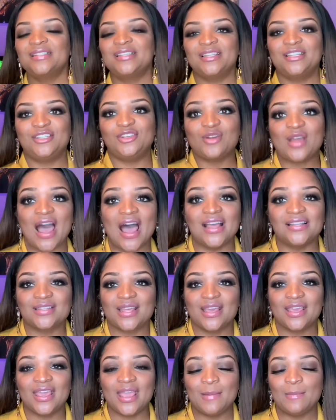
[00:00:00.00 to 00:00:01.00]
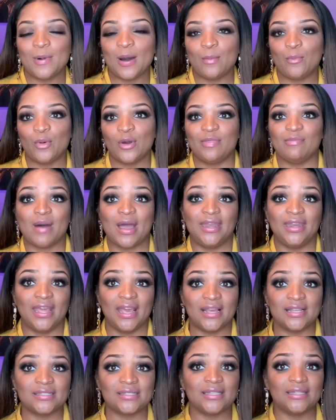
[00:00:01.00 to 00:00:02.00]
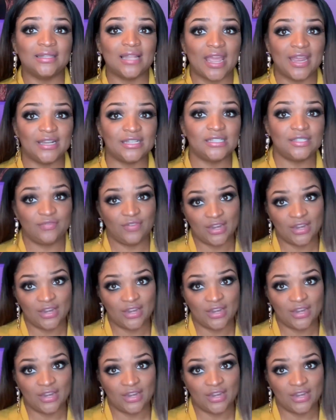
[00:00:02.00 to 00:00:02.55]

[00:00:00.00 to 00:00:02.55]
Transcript: so that you guys can keep up with my next latest